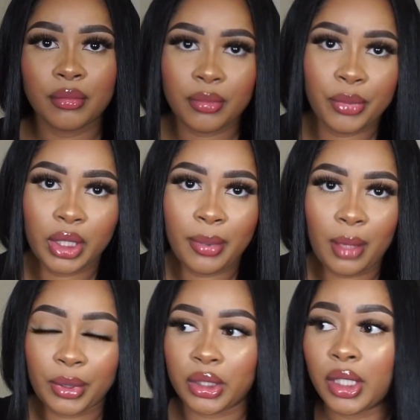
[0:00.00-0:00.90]
pretty
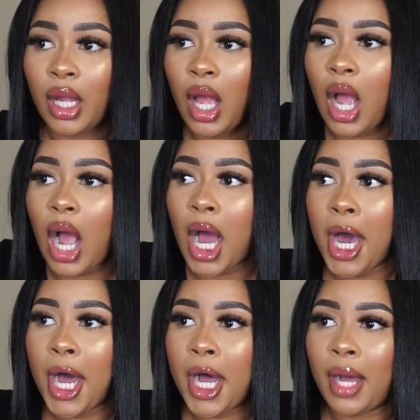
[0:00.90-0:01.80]
popular.
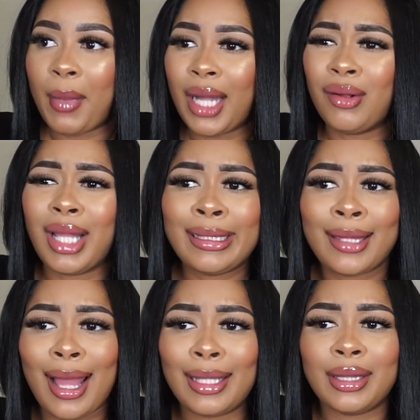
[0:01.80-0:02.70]
I don't like
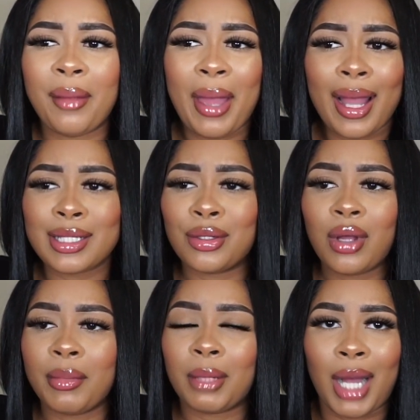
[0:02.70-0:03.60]
that their bags don't
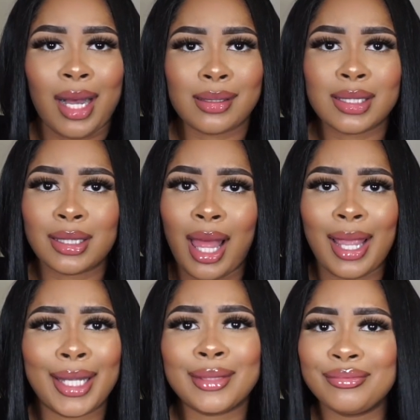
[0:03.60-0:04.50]
come in a box.
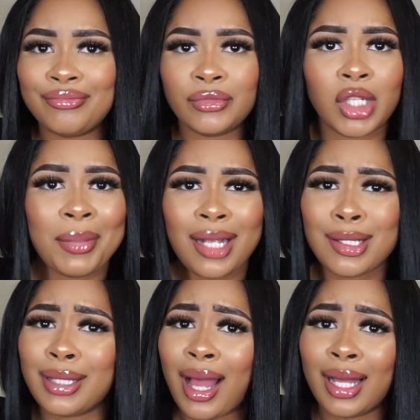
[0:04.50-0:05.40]
Like, your bags
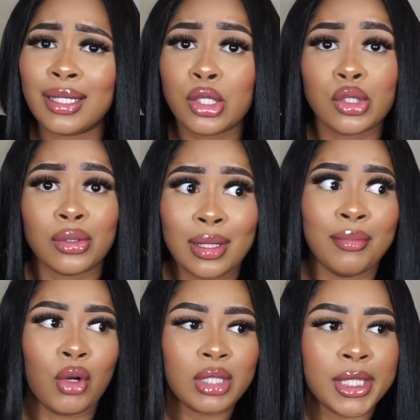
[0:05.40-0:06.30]
are not the
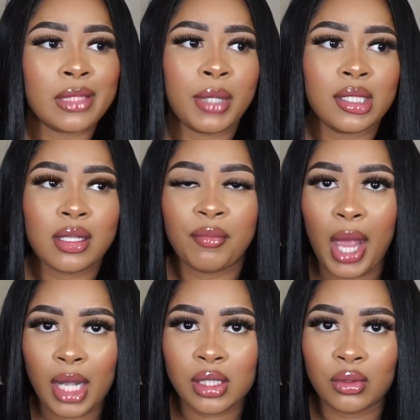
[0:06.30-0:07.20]
most expensive
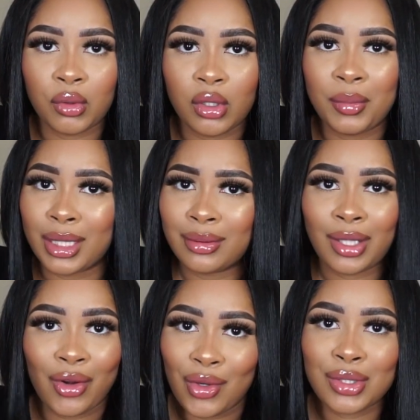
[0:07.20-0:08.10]
bags in the world, but
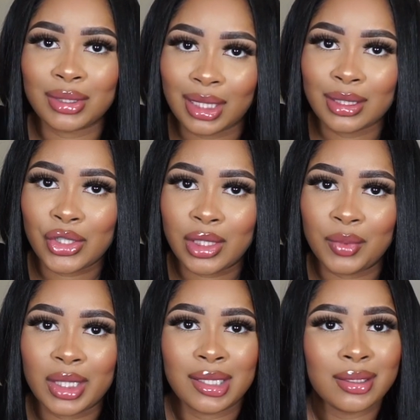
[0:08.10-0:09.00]
they're also not the
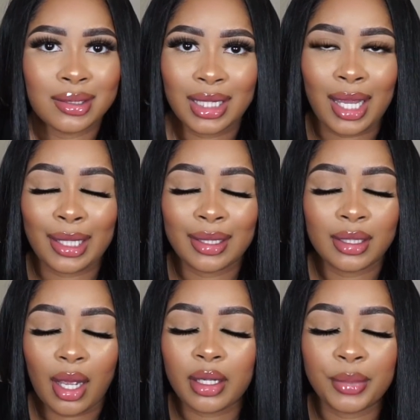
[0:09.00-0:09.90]
cheapest. Like,
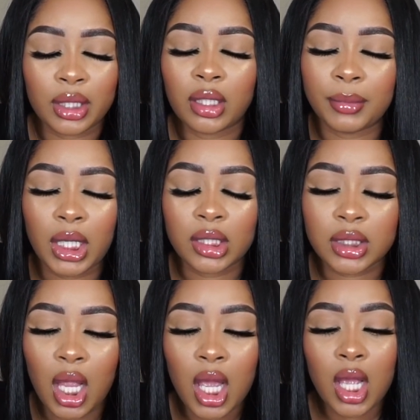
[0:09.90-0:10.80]
y'all can put it in a box.
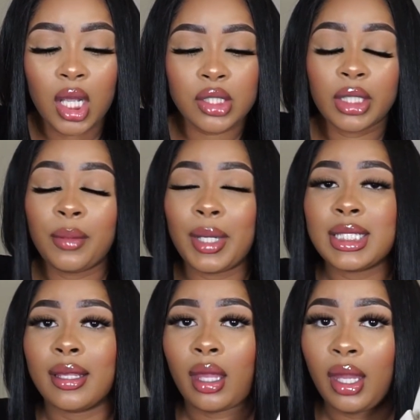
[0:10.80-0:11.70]
So anyways,
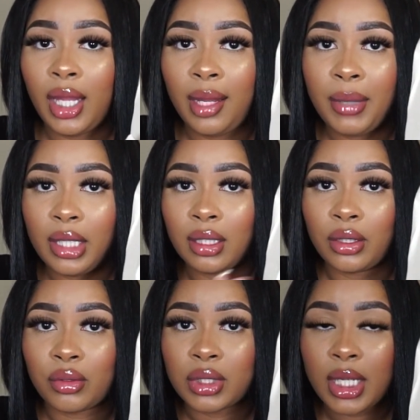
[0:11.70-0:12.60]
it came in the
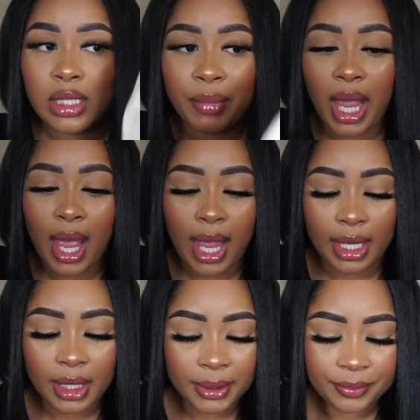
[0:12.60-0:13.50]
little dust bag.